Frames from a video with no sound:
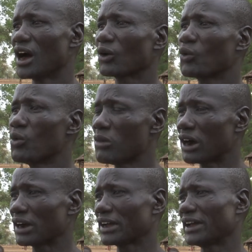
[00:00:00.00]
They
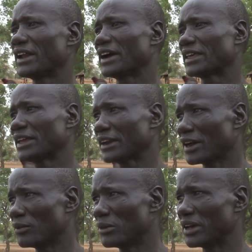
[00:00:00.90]
collect the arms, but you
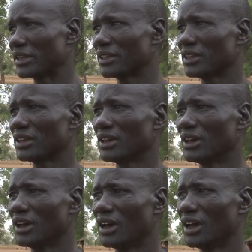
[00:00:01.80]
still see those
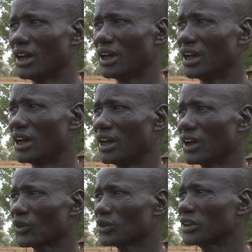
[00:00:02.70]
arms
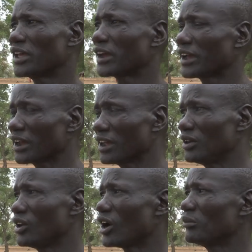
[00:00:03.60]
making their
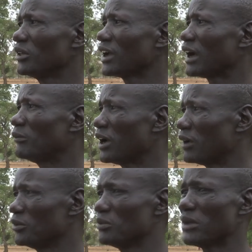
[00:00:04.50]
way back into
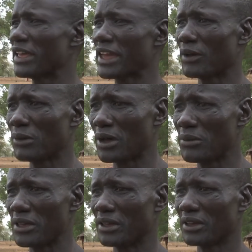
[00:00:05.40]
the hands of some
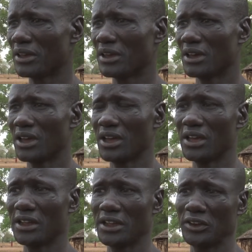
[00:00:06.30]
cattle keepers,
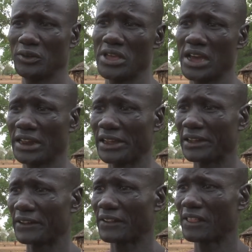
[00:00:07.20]
and you wonder why.